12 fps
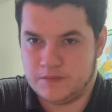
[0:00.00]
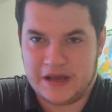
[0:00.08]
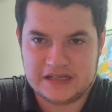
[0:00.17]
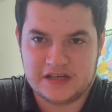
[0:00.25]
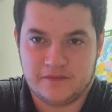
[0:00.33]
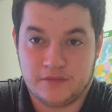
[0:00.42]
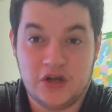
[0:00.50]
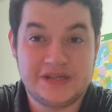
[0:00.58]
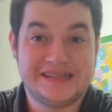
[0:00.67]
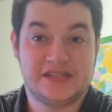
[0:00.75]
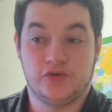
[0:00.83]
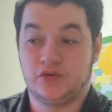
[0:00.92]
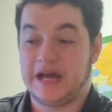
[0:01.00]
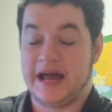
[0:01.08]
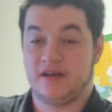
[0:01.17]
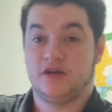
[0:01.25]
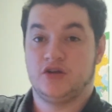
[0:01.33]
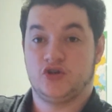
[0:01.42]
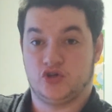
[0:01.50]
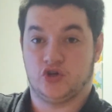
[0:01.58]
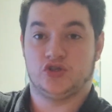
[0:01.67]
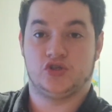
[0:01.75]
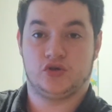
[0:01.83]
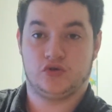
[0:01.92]
being self-employed, is you can
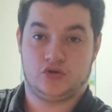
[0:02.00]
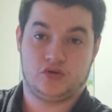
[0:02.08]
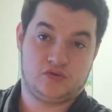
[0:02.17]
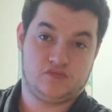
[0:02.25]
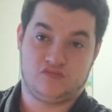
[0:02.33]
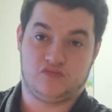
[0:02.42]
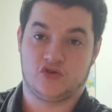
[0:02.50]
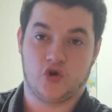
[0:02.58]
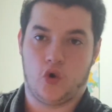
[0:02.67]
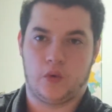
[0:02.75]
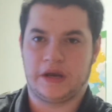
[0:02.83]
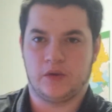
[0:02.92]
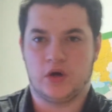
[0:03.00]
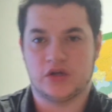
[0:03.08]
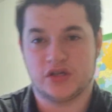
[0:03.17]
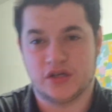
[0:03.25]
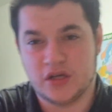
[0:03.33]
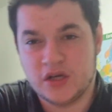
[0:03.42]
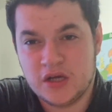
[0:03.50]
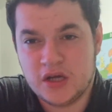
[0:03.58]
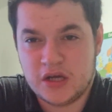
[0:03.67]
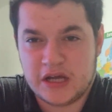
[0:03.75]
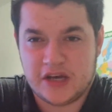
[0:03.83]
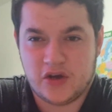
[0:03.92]
just go when you want and
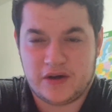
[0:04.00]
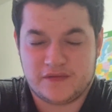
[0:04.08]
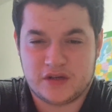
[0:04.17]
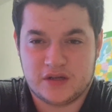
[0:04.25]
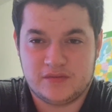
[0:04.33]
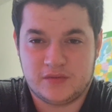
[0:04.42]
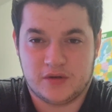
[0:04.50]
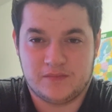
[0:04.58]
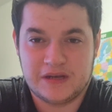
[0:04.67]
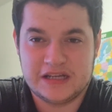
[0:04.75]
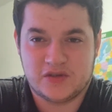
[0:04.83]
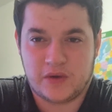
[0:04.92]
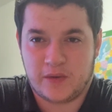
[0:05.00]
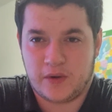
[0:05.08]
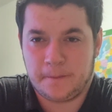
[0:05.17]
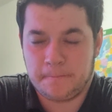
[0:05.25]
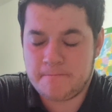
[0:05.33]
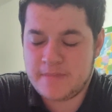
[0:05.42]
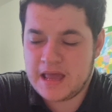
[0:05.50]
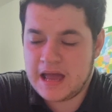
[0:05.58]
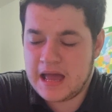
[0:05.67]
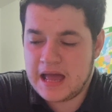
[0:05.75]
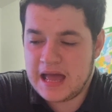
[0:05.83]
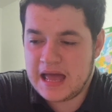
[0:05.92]
you don't have to, listen to anyone.
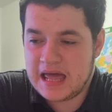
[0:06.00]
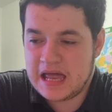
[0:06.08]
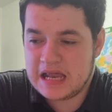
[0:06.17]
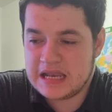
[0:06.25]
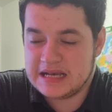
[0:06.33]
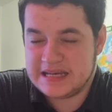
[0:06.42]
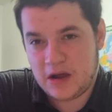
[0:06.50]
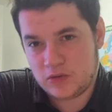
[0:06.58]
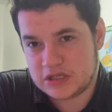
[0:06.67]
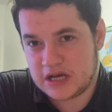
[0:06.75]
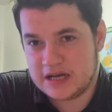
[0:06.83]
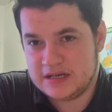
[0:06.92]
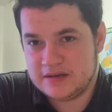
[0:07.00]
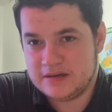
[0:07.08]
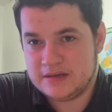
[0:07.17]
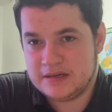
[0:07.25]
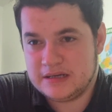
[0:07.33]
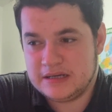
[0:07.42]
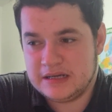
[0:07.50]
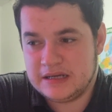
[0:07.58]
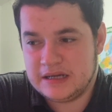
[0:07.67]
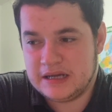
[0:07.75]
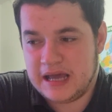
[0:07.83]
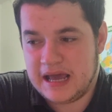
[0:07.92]
The downside
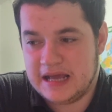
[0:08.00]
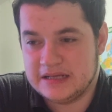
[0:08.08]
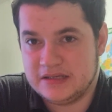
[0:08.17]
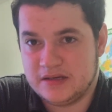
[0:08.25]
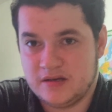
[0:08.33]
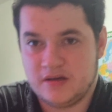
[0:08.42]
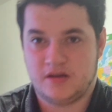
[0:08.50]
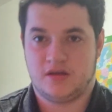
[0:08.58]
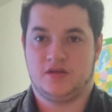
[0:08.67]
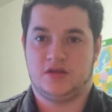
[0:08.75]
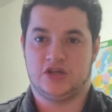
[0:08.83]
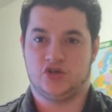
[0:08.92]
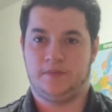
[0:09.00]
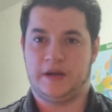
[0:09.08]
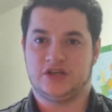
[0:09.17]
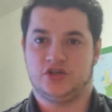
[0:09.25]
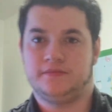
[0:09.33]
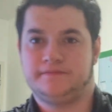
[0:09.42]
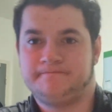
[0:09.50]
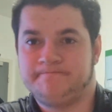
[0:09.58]
is there's no pension.